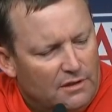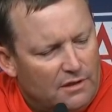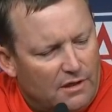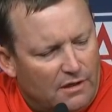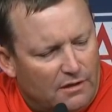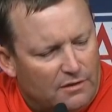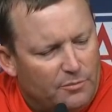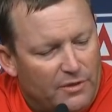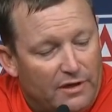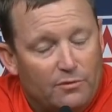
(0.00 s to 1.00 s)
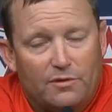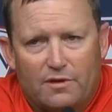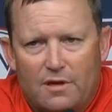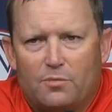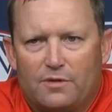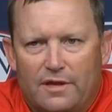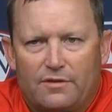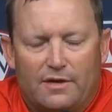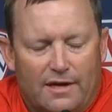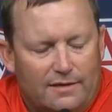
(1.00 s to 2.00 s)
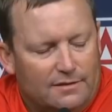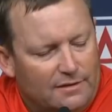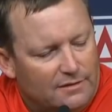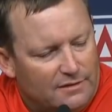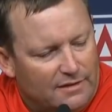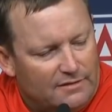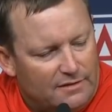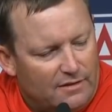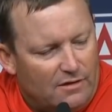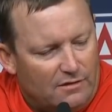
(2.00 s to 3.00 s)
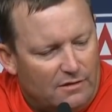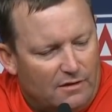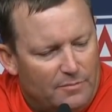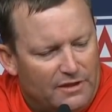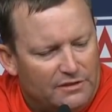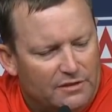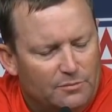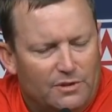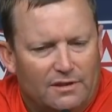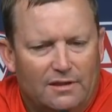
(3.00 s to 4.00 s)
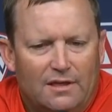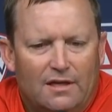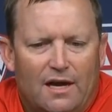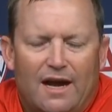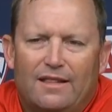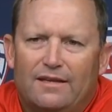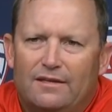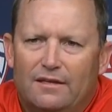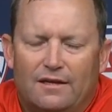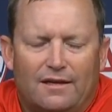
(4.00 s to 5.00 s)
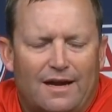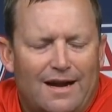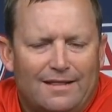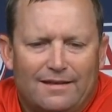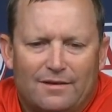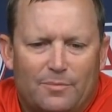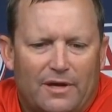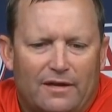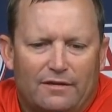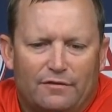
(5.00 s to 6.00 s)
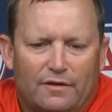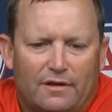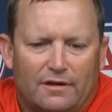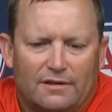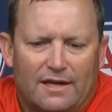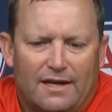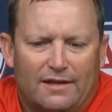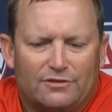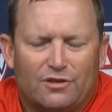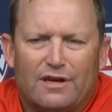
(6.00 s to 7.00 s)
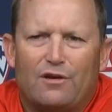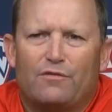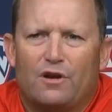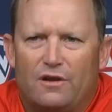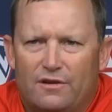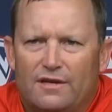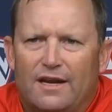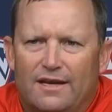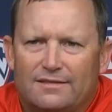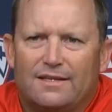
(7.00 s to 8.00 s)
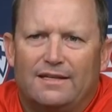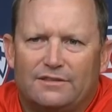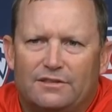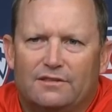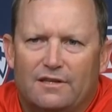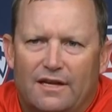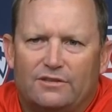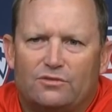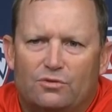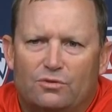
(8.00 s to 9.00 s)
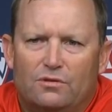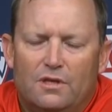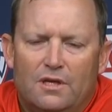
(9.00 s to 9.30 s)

uh, competing with a couple of the other guys on this list that I'll, I'll mention, but highly uh, highly competitive uh, guy. Struck out over 100 guys last year in high school